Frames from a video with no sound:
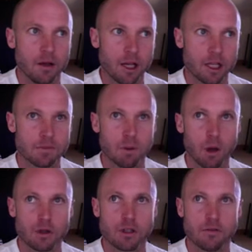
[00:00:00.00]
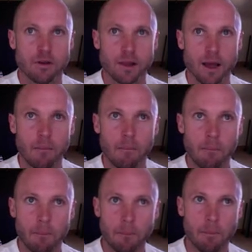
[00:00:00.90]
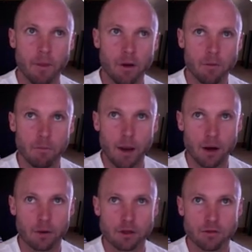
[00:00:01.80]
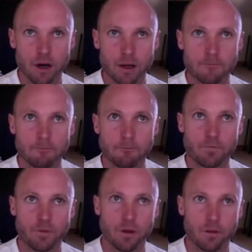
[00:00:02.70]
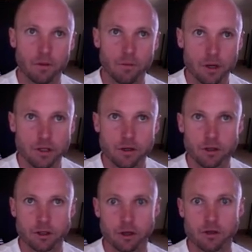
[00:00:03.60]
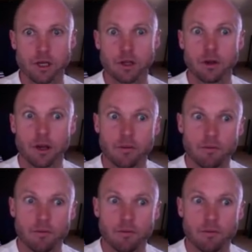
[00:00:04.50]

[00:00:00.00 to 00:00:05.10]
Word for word: explosive in that, the backwards running, the research shows that you get